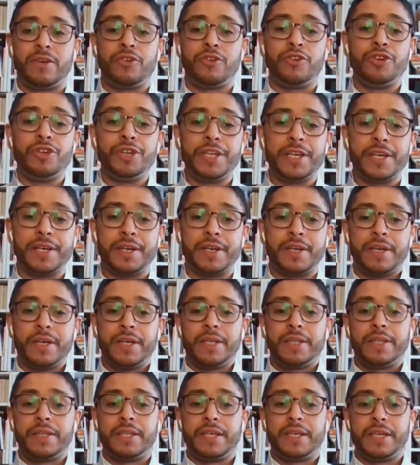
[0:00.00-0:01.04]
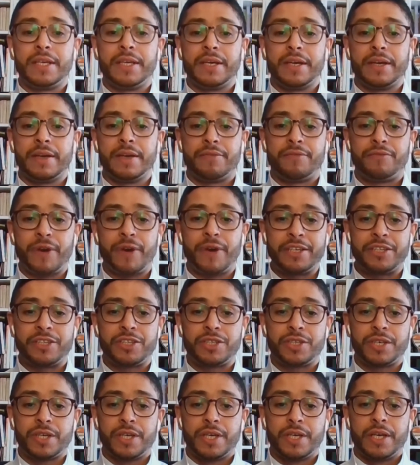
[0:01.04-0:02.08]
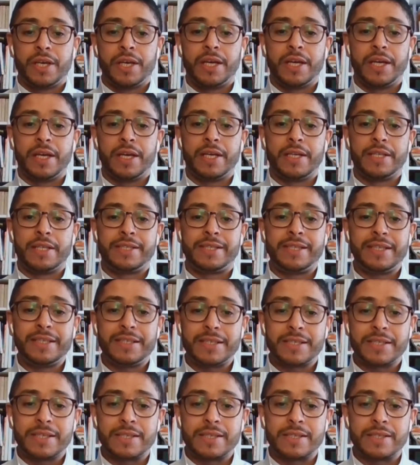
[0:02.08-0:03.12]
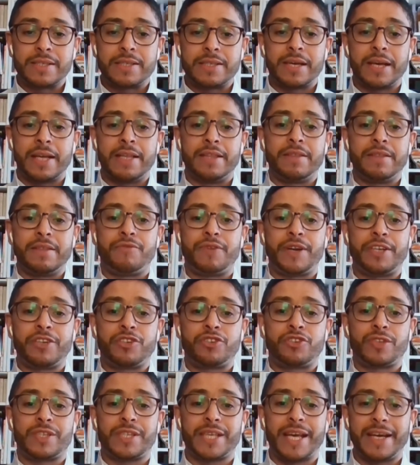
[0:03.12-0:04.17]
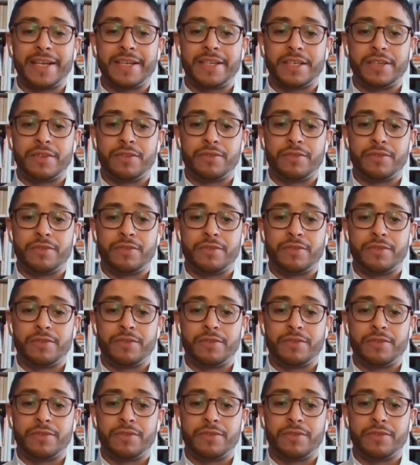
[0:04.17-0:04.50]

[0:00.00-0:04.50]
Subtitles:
union the French citizens and the French society.